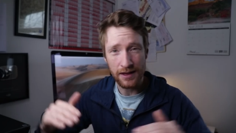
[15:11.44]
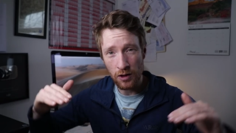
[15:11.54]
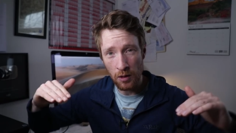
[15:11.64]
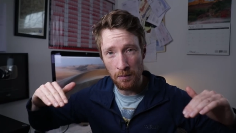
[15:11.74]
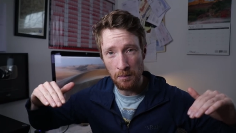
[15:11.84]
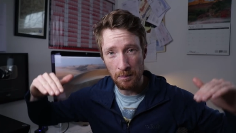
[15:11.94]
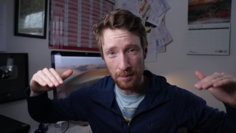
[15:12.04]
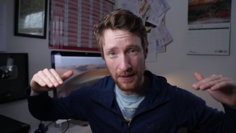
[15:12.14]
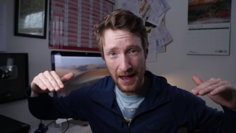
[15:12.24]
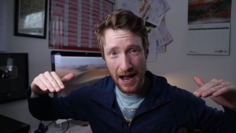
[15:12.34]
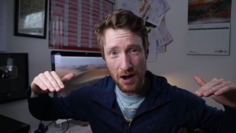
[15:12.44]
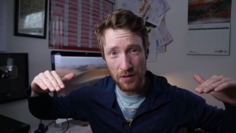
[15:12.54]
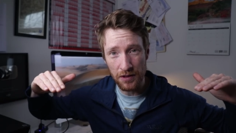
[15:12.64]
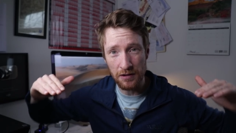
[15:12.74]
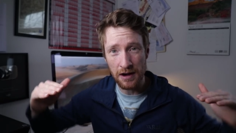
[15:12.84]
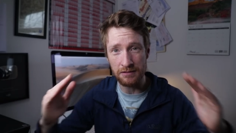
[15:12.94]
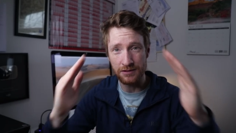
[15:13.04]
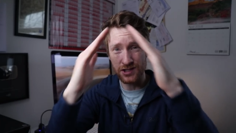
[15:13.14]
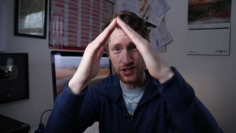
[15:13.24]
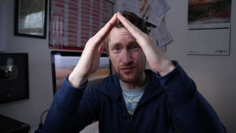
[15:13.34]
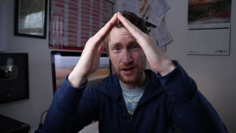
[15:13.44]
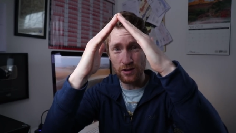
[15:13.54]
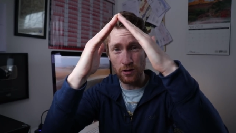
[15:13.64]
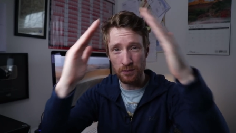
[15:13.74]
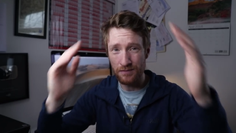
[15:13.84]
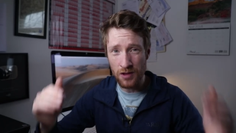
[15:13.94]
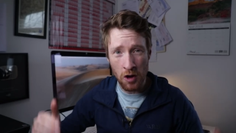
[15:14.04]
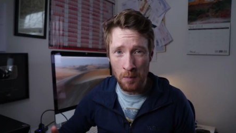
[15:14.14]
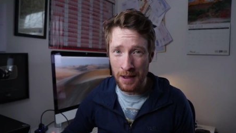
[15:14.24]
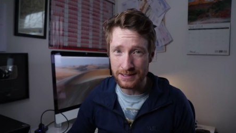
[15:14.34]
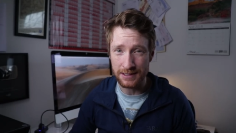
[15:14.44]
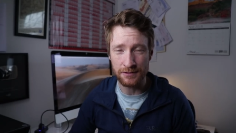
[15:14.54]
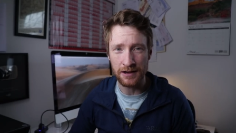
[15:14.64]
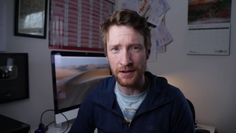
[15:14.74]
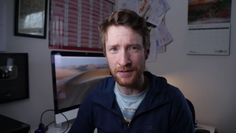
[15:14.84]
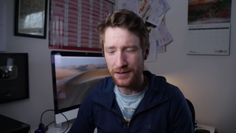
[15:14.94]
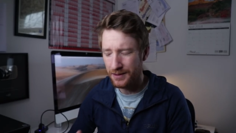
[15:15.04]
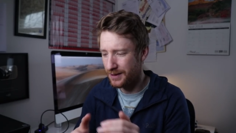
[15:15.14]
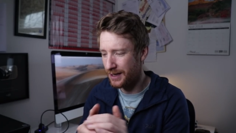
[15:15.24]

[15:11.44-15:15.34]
they come out of the ground and straight up. No messing around.